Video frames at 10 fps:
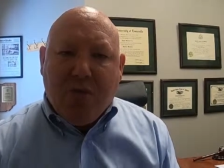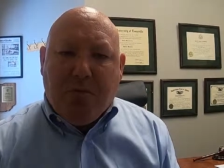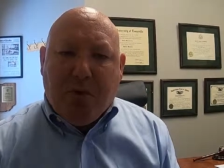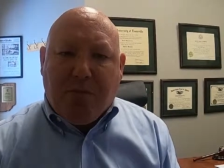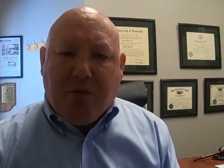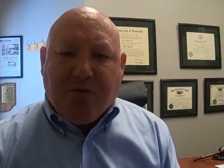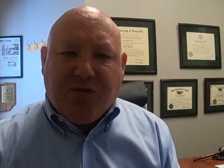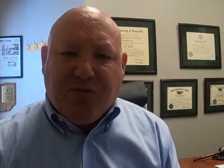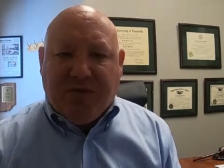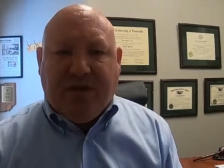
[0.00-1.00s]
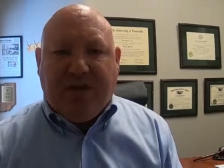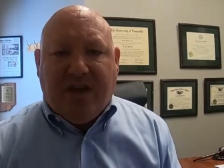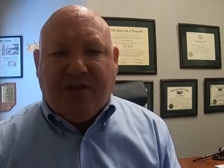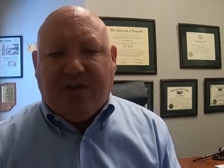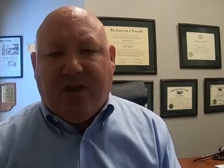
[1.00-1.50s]
per person,
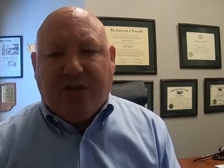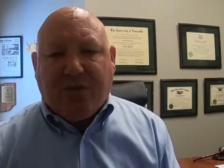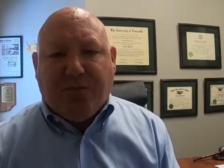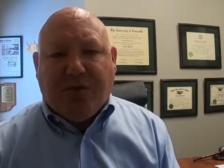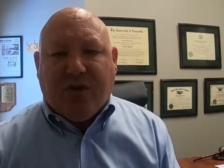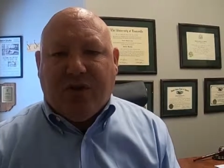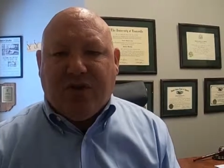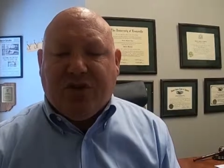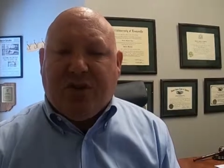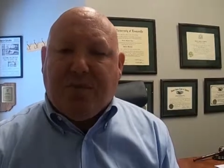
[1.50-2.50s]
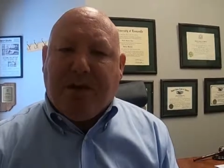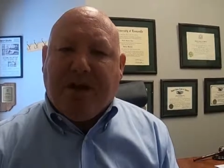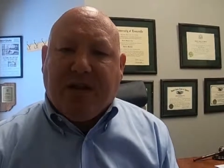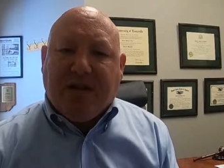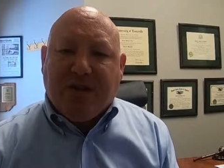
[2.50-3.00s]
$50,000 per collision on
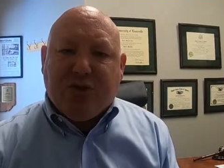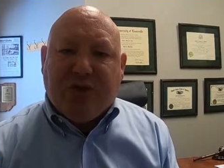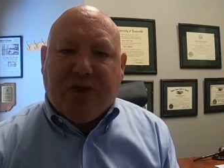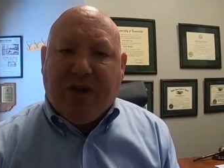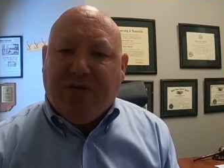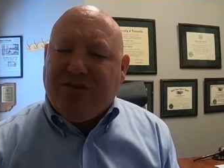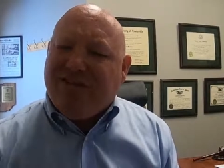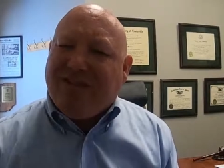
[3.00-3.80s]
bodily injury coverage,